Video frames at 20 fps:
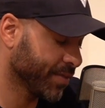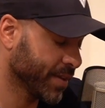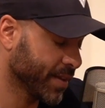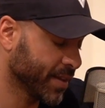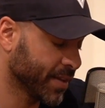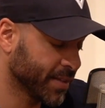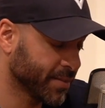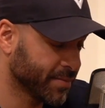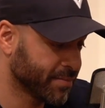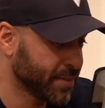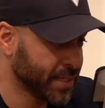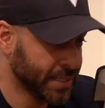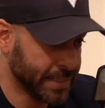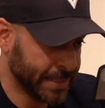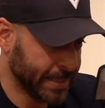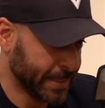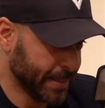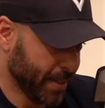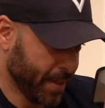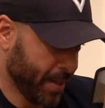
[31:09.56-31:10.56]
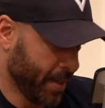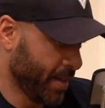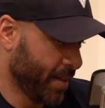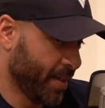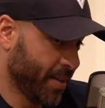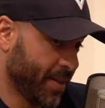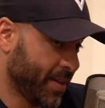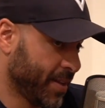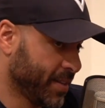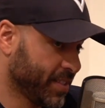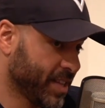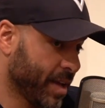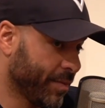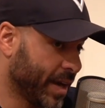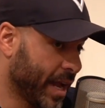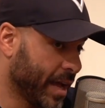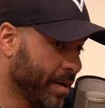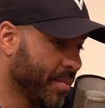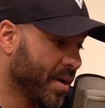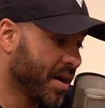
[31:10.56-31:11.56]
for
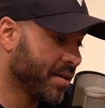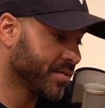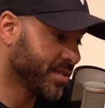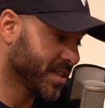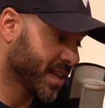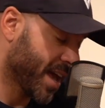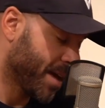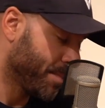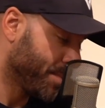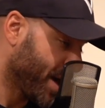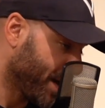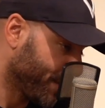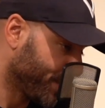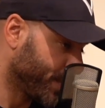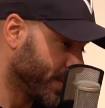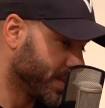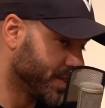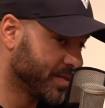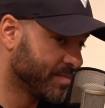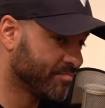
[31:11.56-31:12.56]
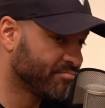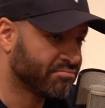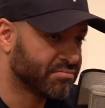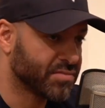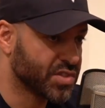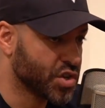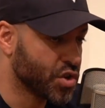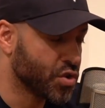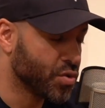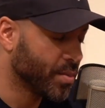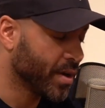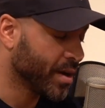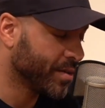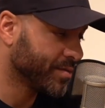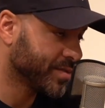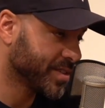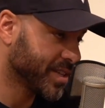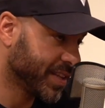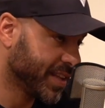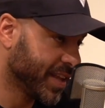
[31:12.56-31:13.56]
7-8 months, came back for 2
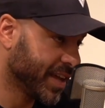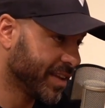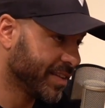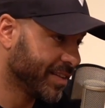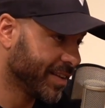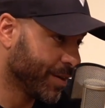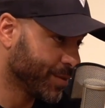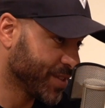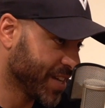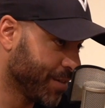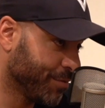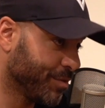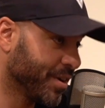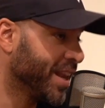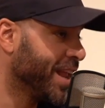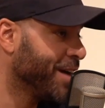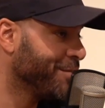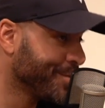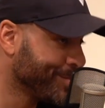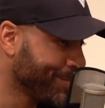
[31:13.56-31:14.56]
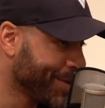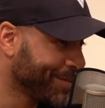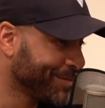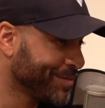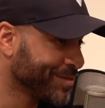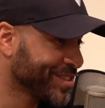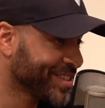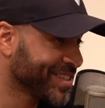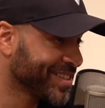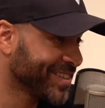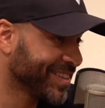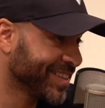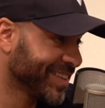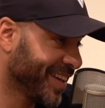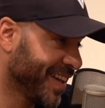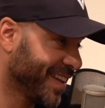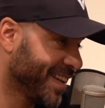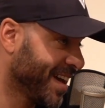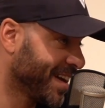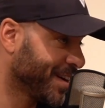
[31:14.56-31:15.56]
months, and then I was out for 11 months.
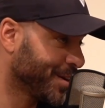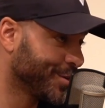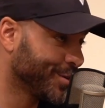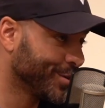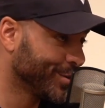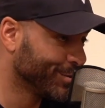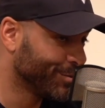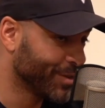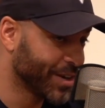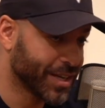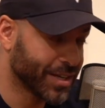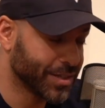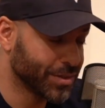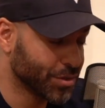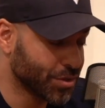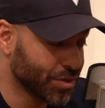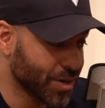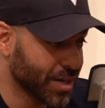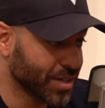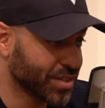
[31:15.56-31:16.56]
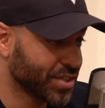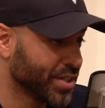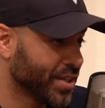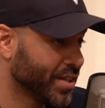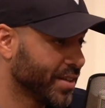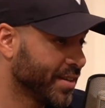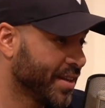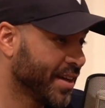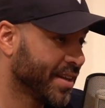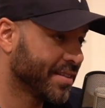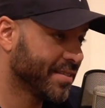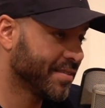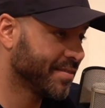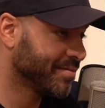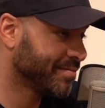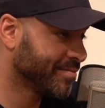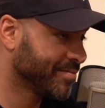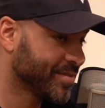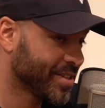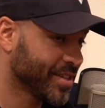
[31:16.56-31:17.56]
Had ankle reconstruction,
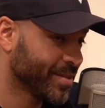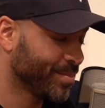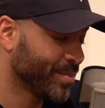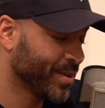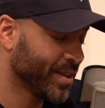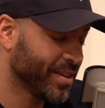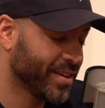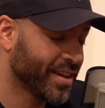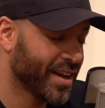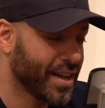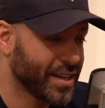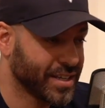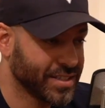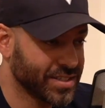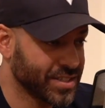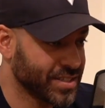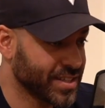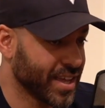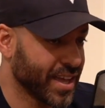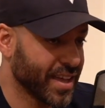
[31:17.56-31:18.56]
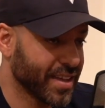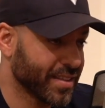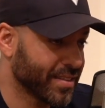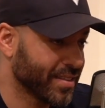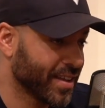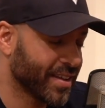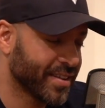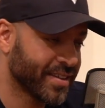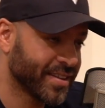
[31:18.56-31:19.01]
but you kind of just get